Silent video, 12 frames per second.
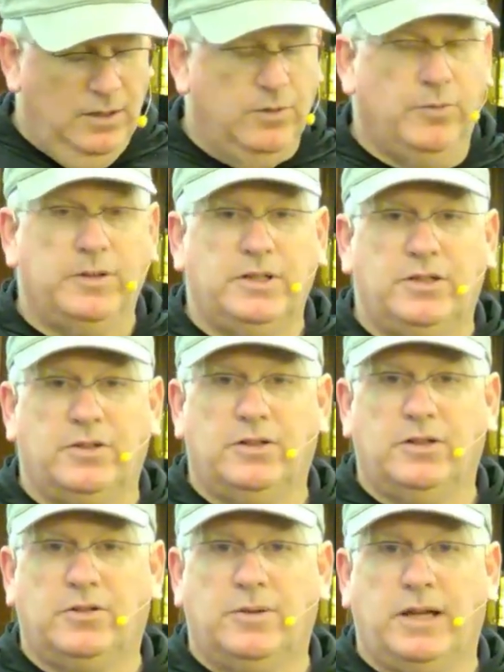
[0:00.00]
once I turn
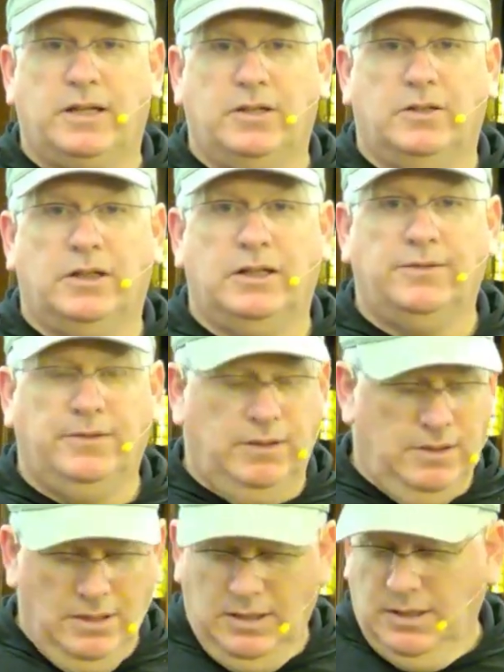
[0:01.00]
the tracking off,
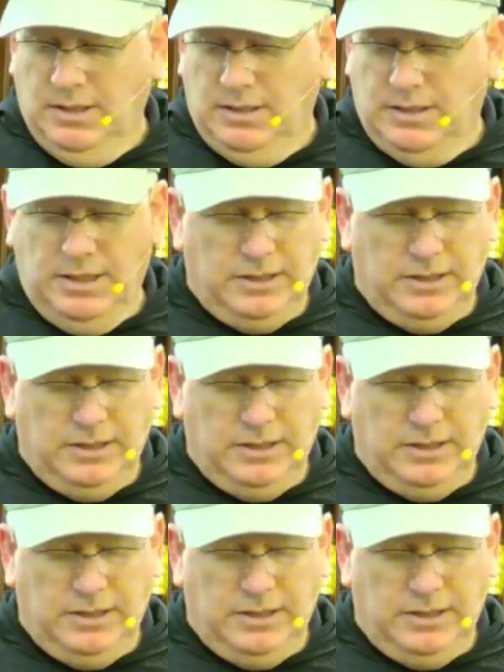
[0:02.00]
then